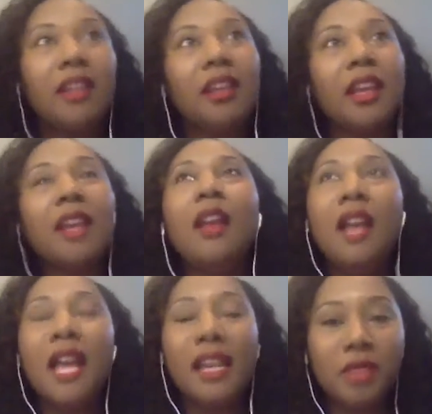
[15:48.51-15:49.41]
And again,
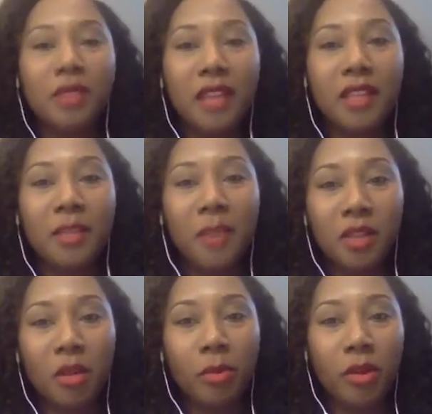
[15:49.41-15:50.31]
and I'm saying this based
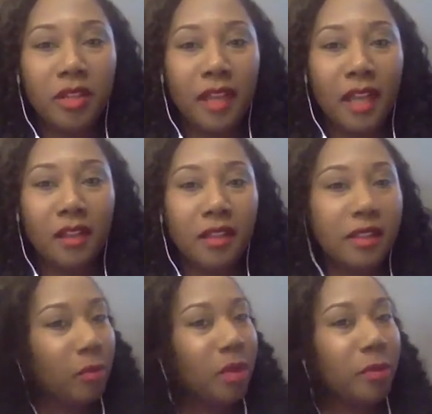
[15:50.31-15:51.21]
on personality.
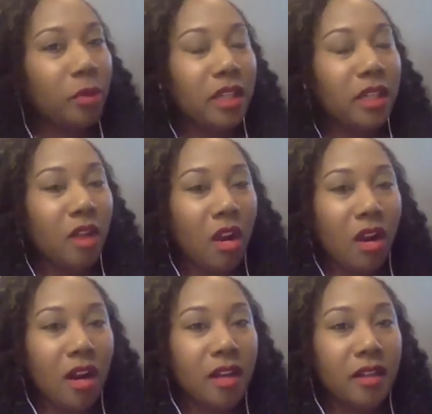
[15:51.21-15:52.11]
Some people it's
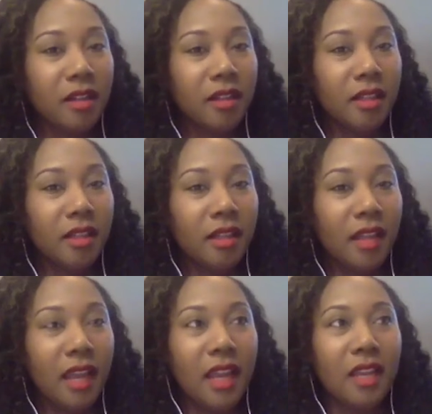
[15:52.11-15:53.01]
hard
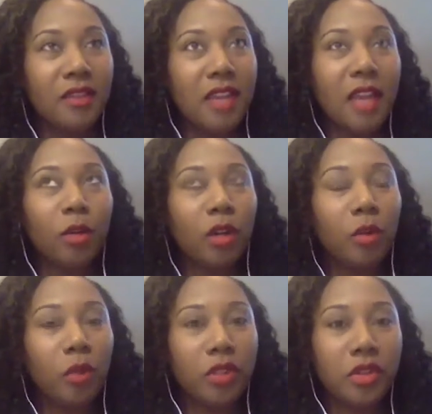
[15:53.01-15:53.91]
and they don't know
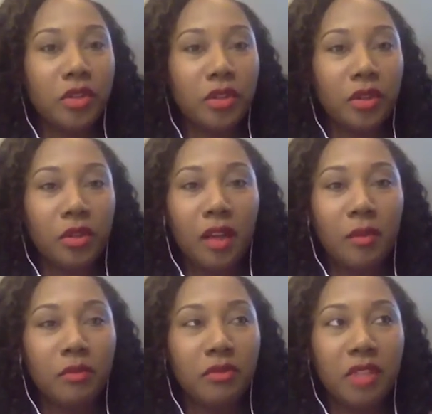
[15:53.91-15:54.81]
what to do.
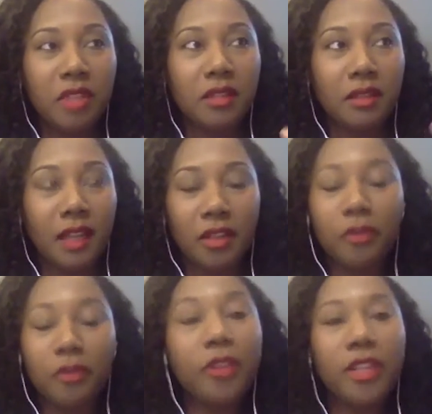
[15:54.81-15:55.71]
I'm this like the
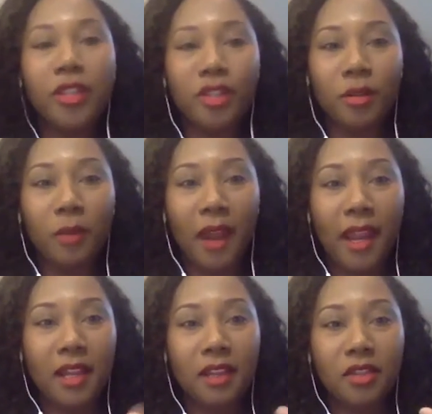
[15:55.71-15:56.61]
freezer, right?
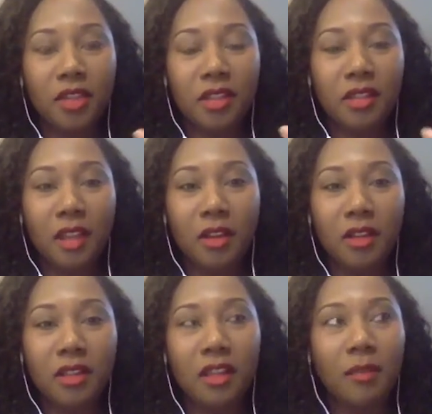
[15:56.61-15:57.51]
And it just scares
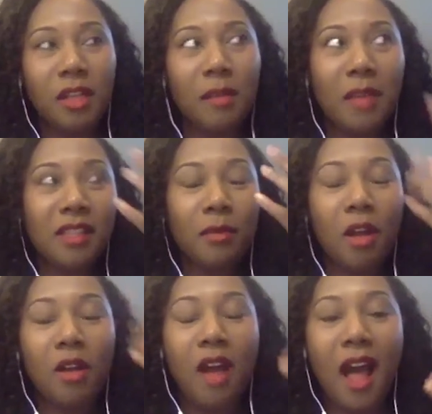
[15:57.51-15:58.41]
them and it makes them
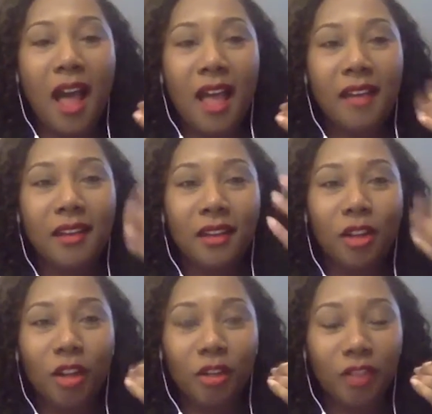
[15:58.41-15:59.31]
all hot and
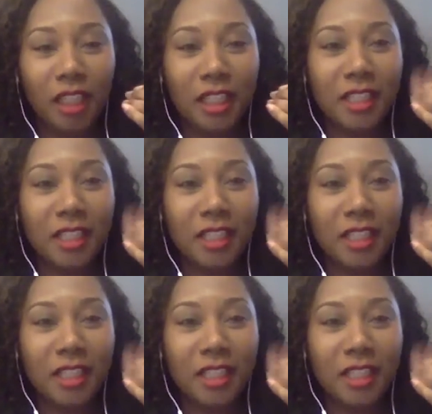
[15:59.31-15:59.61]
nervous.